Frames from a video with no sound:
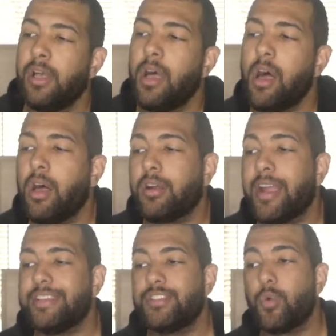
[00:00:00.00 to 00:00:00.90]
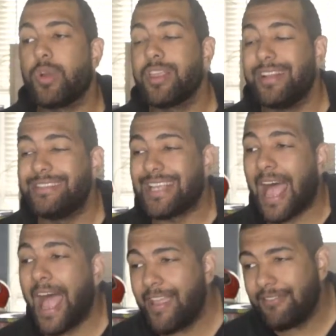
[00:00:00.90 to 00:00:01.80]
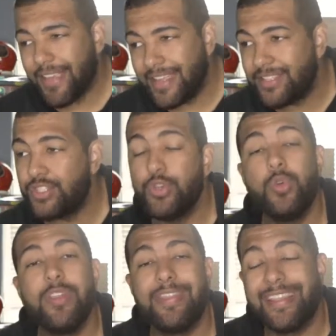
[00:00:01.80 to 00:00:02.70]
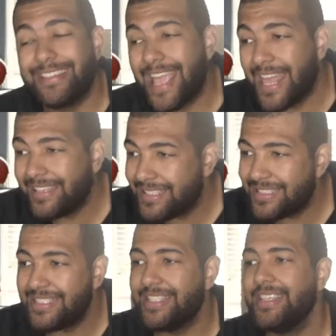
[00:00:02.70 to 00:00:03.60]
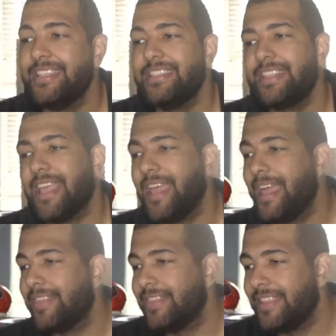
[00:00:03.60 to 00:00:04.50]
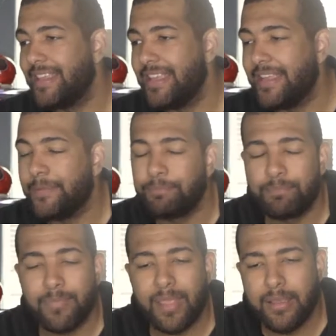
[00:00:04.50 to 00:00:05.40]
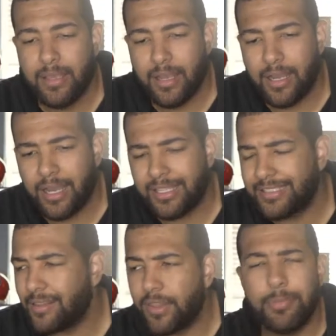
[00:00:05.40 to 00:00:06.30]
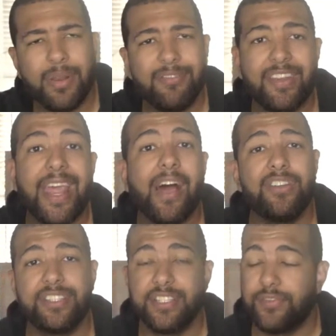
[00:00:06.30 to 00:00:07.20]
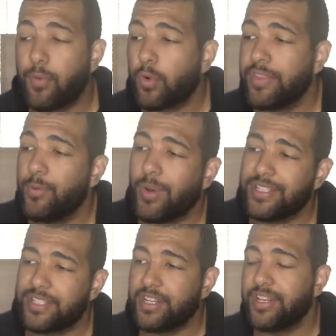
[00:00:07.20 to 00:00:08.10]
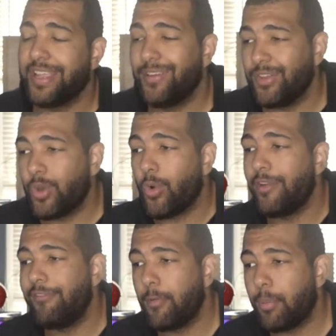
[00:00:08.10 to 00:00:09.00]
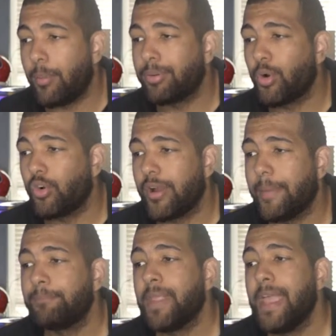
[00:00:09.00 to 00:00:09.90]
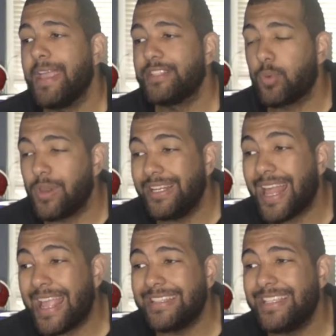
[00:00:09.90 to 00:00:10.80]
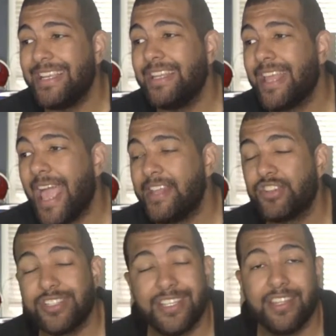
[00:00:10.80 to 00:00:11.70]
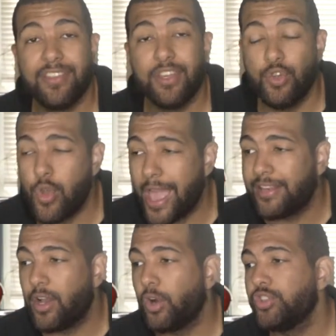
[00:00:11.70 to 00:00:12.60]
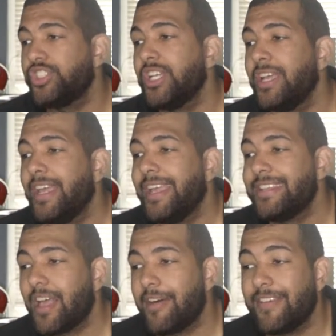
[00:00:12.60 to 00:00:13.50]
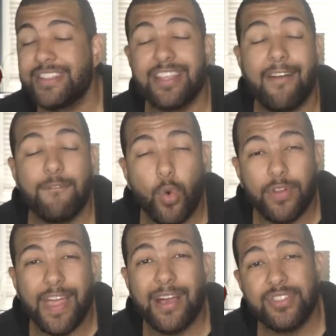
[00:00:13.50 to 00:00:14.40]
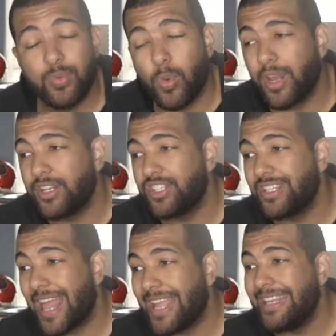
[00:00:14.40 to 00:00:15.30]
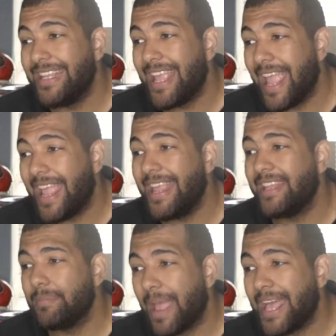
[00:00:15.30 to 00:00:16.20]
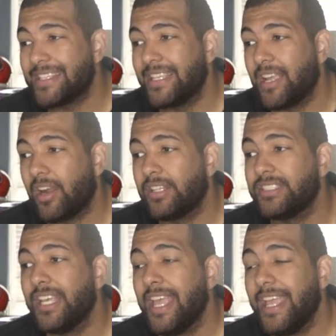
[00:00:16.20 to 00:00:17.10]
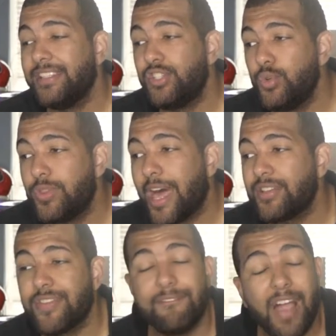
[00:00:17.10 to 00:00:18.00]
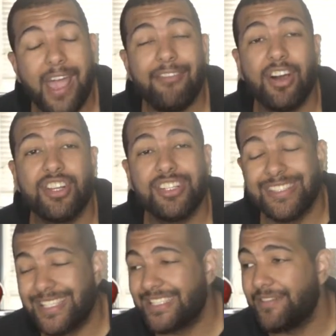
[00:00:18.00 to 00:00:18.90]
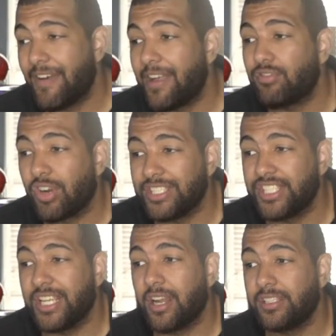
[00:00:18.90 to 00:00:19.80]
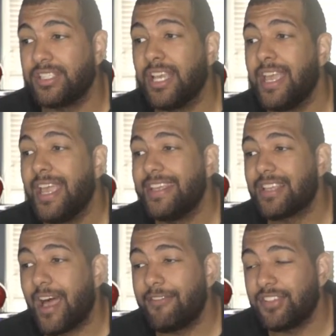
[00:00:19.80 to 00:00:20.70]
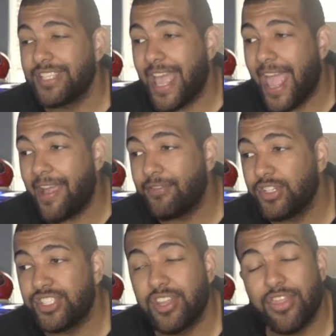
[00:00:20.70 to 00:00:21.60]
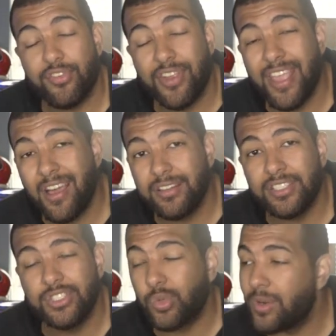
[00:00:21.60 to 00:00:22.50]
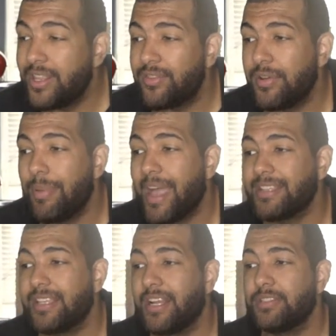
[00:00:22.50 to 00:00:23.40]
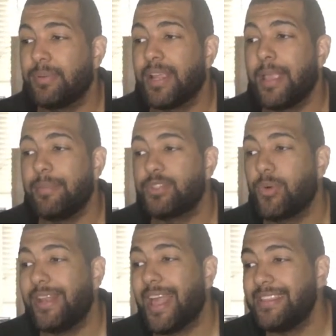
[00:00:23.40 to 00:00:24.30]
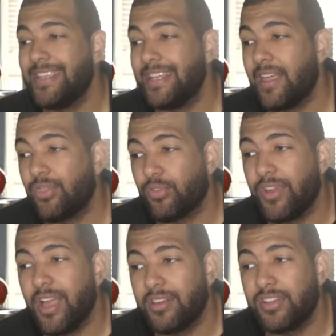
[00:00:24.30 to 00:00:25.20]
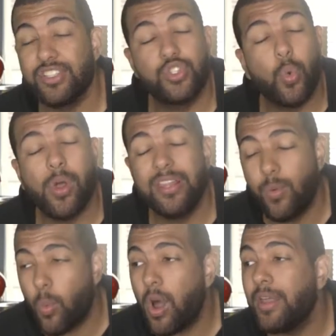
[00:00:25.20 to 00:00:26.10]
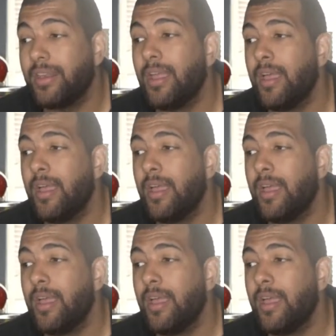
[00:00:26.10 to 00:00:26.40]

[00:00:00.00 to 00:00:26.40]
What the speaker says: All right, so we're going to dive into the tendencies and a little bit of analysis for the Western Illinois football program. In 2019, Hendrickson, the new head coach, his offense saw 4,198 passing yards and 2,565 rushing yards. His offense averaged 323 passing yards per game in 2019 and 321